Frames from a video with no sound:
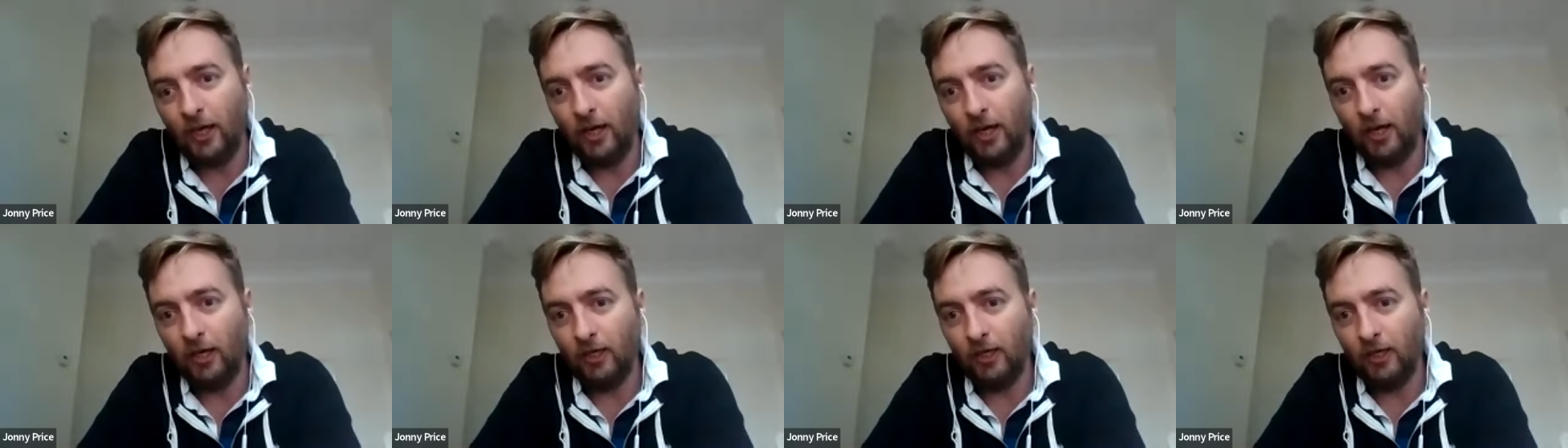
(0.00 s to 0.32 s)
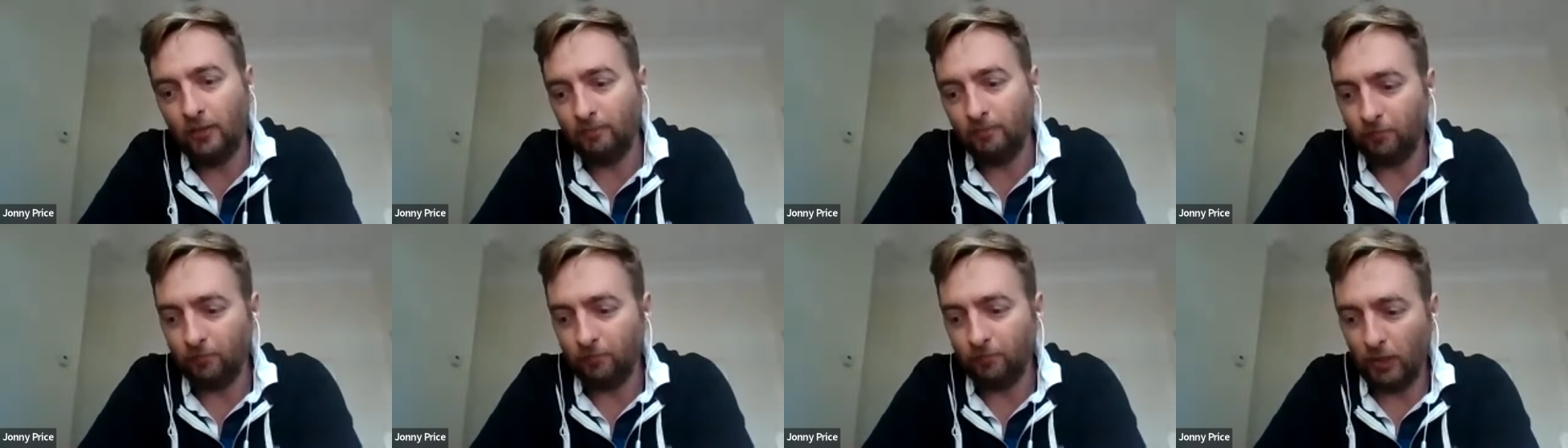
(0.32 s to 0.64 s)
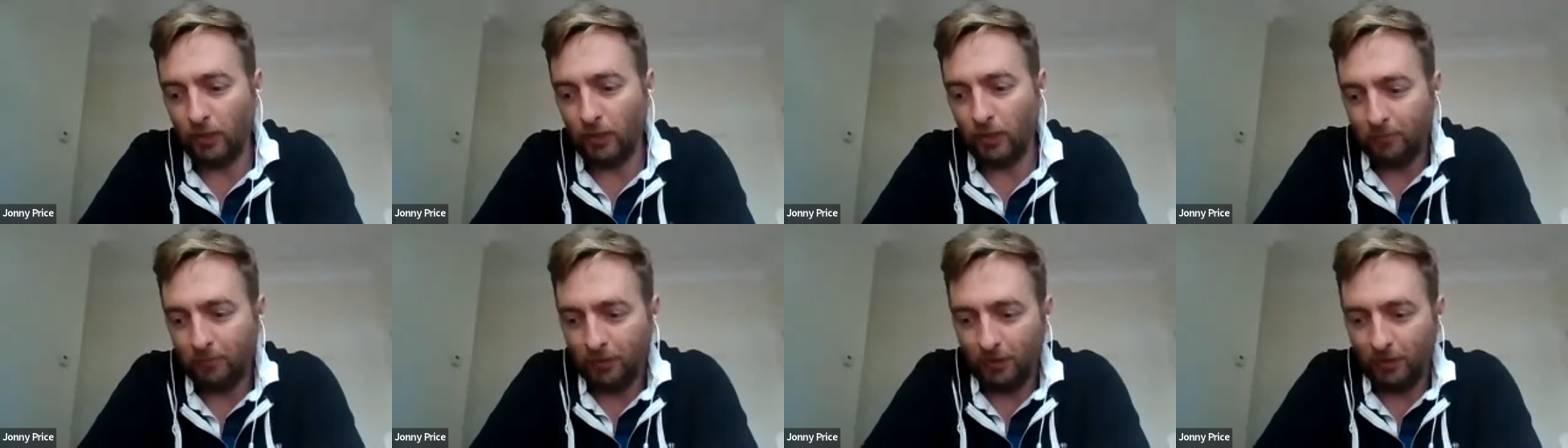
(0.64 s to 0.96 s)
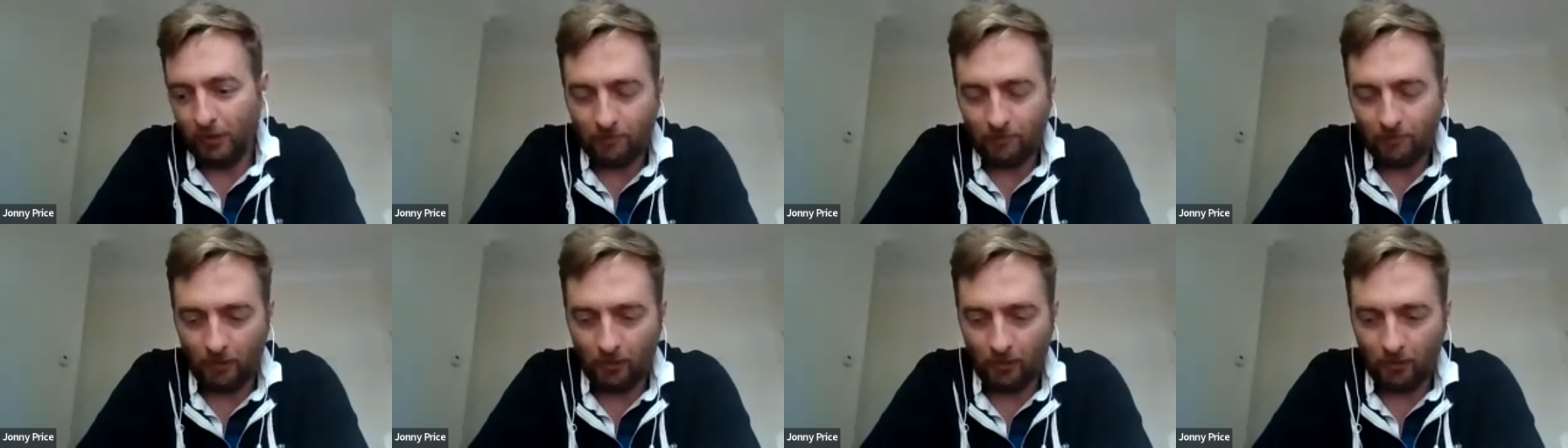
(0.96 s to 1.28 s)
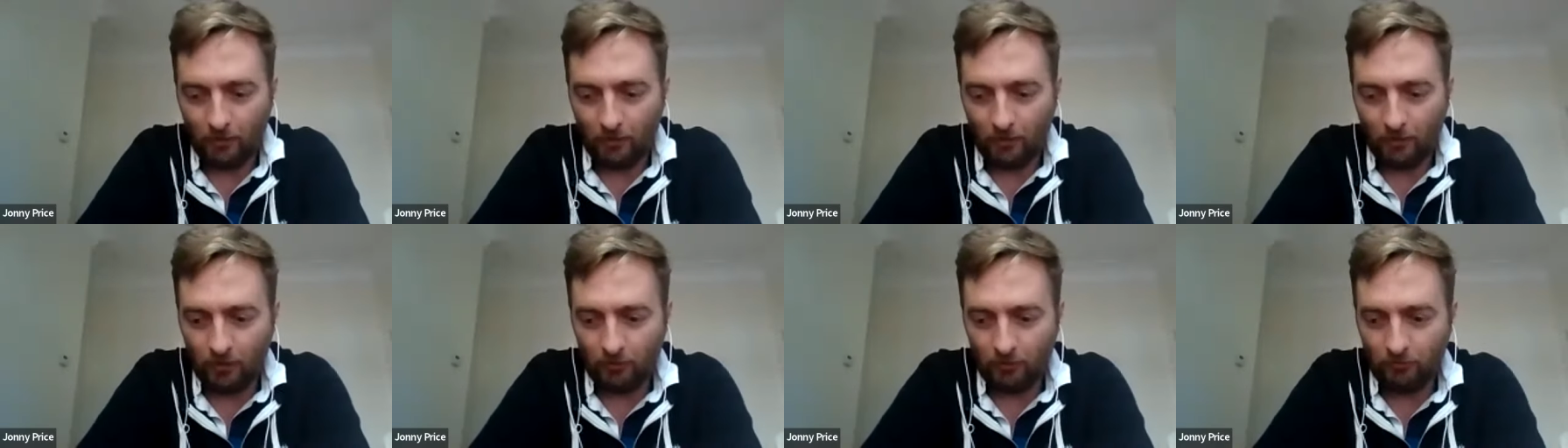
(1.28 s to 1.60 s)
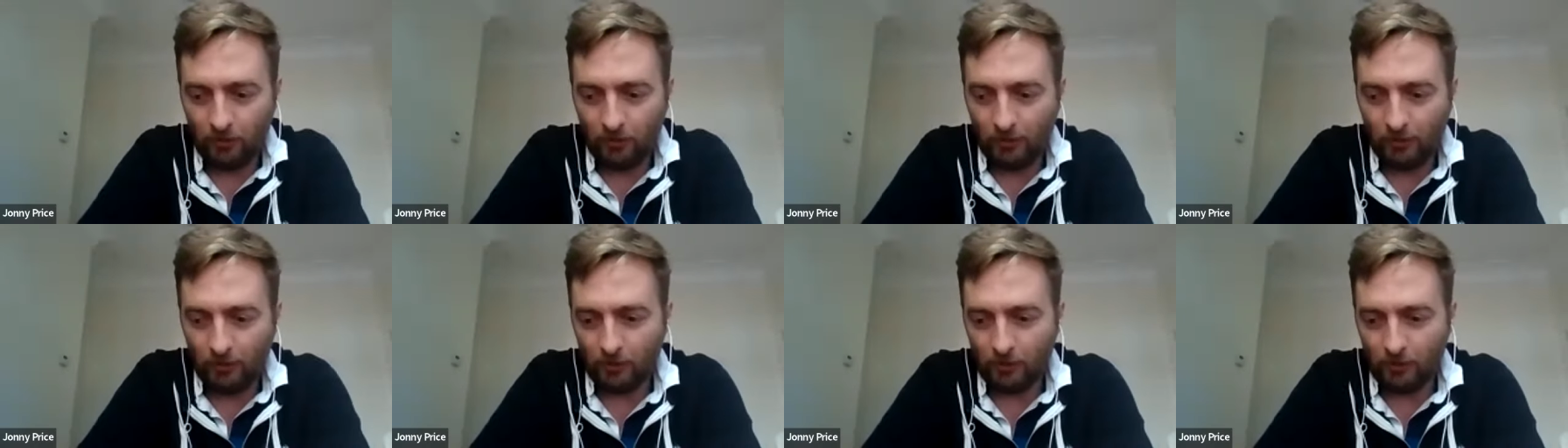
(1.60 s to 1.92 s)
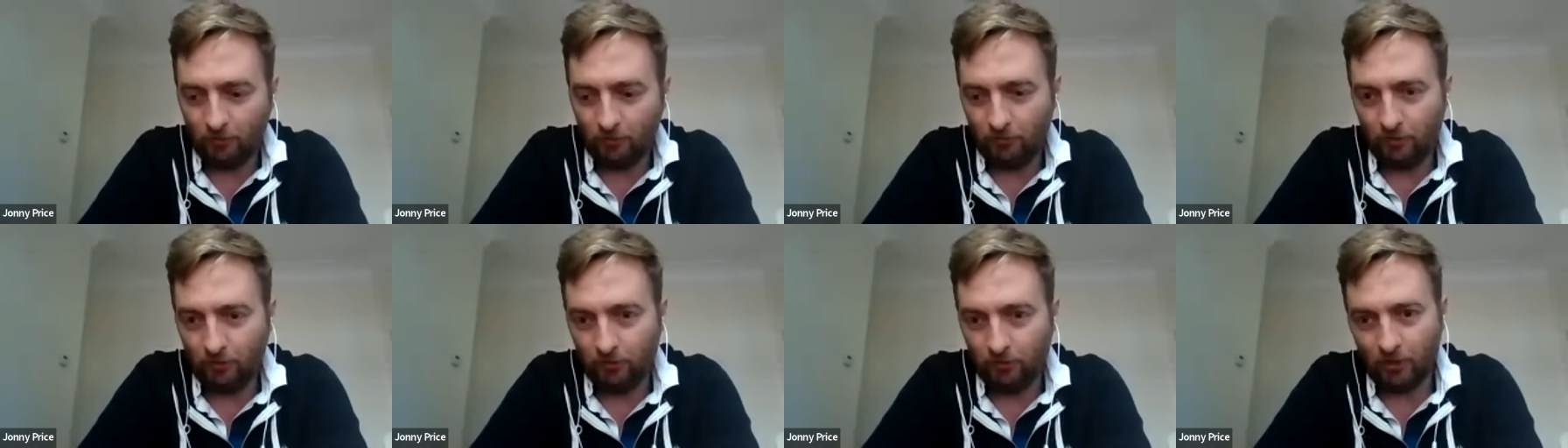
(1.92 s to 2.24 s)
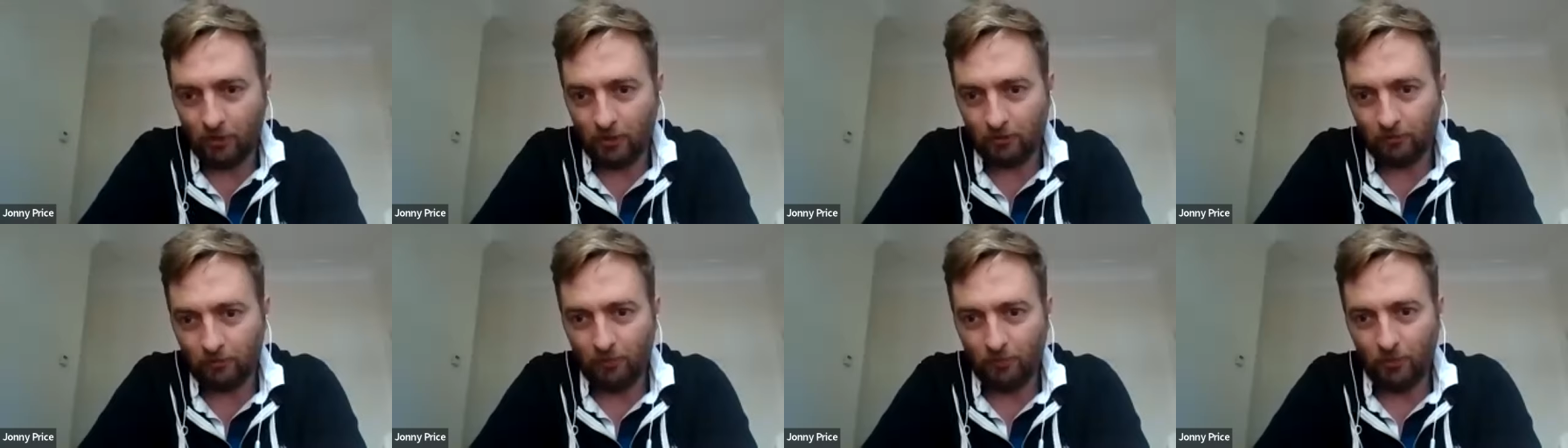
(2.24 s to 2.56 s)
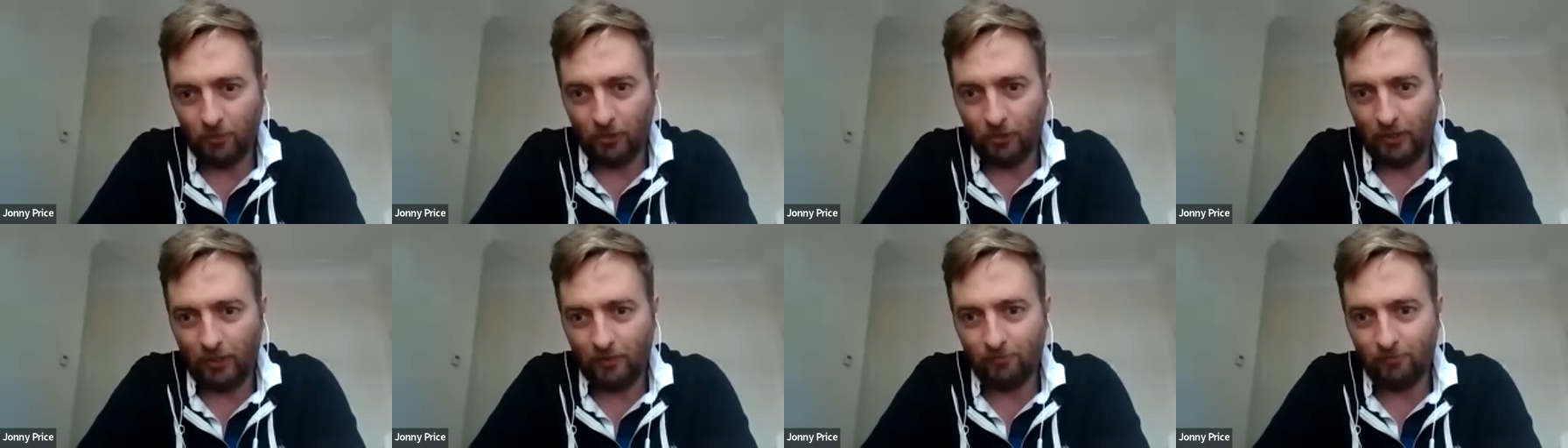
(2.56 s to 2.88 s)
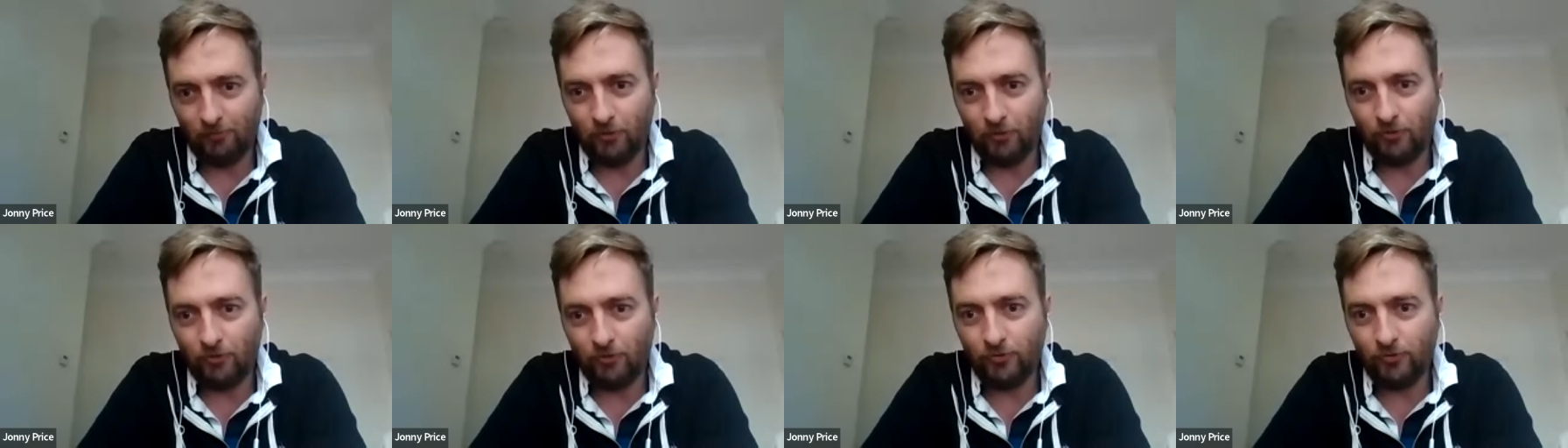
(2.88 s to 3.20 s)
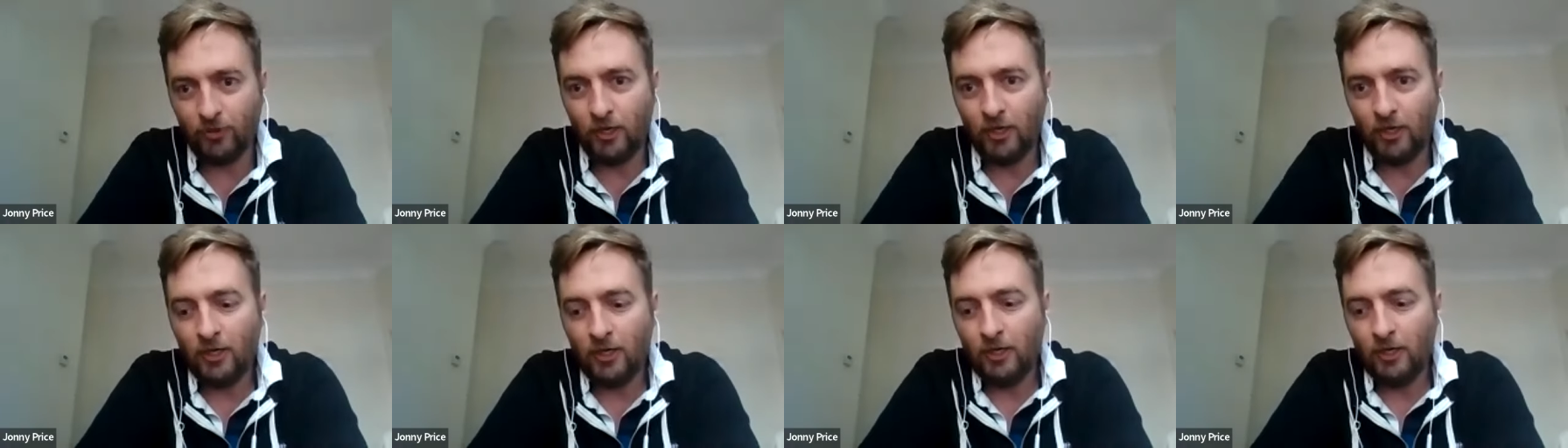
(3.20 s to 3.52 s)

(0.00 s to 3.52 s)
Um, Replit's a, a really good recent example, Levels